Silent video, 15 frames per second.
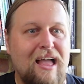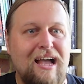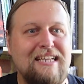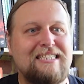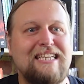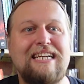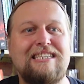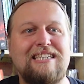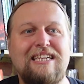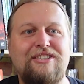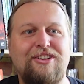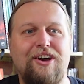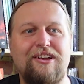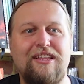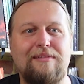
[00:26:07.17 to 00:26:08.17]
essentially
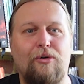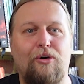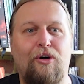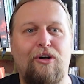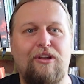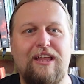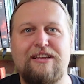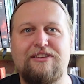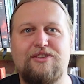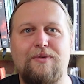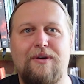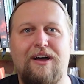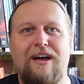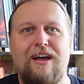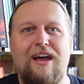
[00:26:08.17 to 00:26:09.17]
turning them all
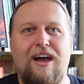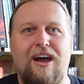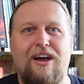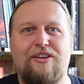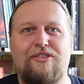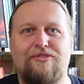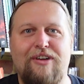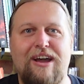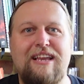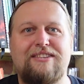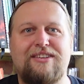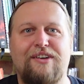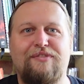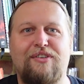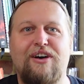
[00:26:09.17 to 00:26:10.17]
into a
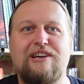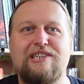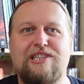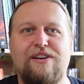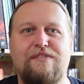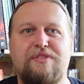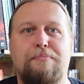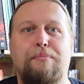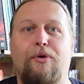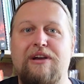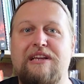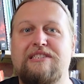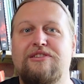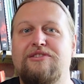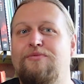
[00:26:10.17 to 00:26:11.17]
greater version of the
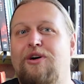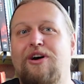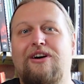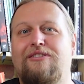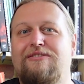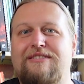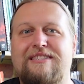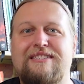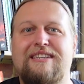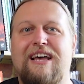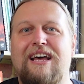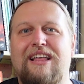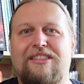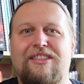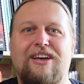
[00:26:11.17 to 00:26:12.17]
Poison Worlds
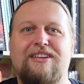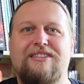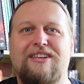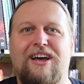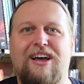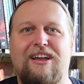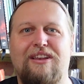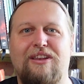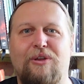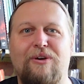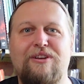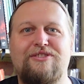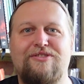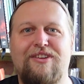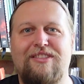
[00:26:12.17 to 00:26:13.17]
that
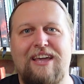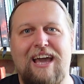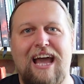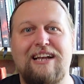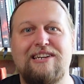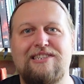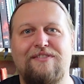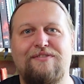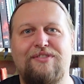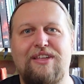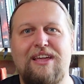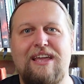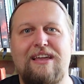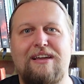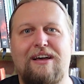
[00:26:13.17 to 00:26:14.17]
loiter at the edge of
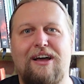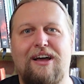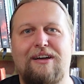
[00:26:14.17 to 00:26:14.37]
the